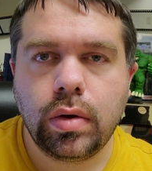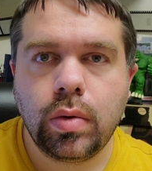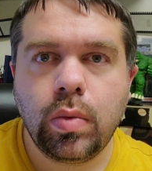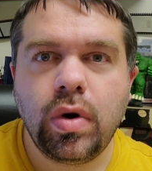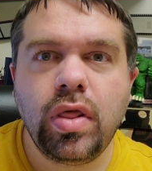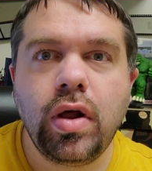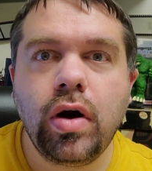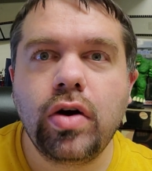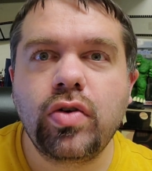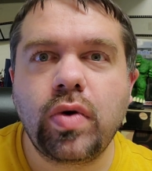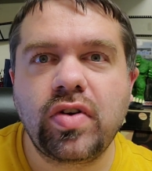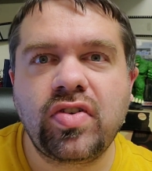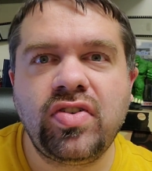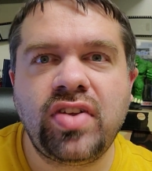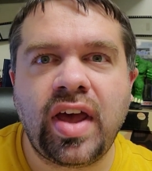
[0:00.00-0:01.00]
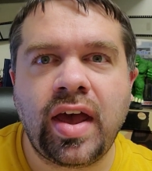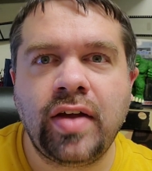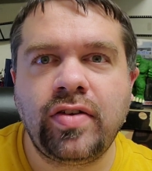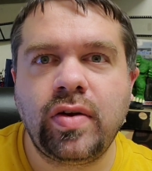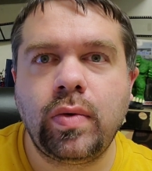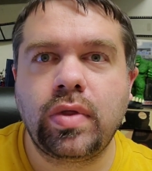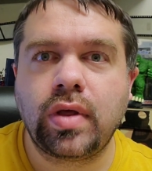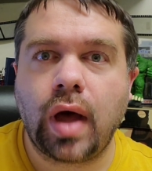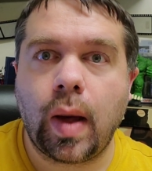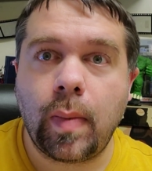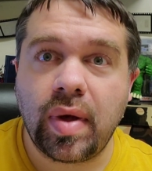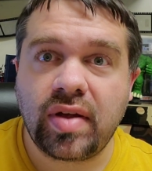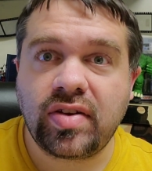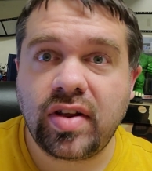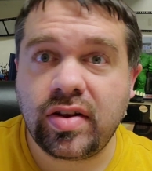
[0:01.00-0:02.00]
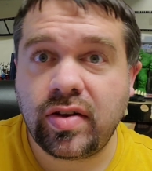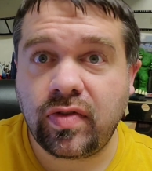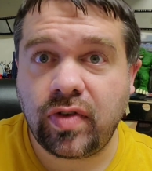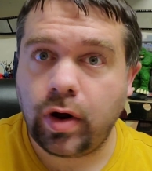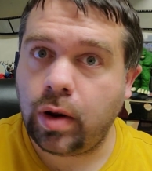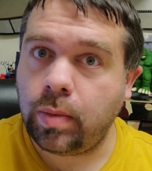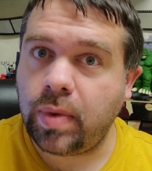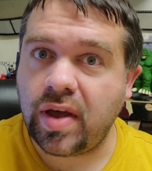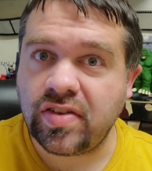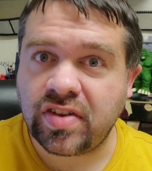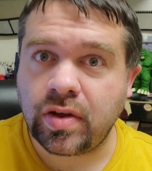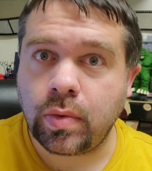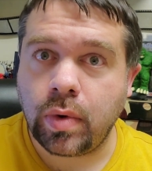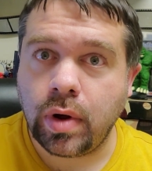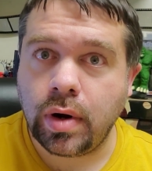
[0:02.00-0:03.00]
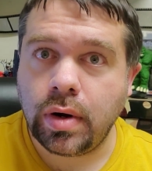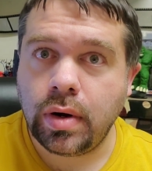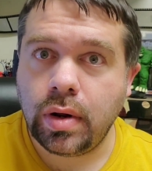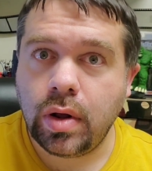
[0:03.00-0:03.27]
One of the hardest questions to answer with comics is a very basic one.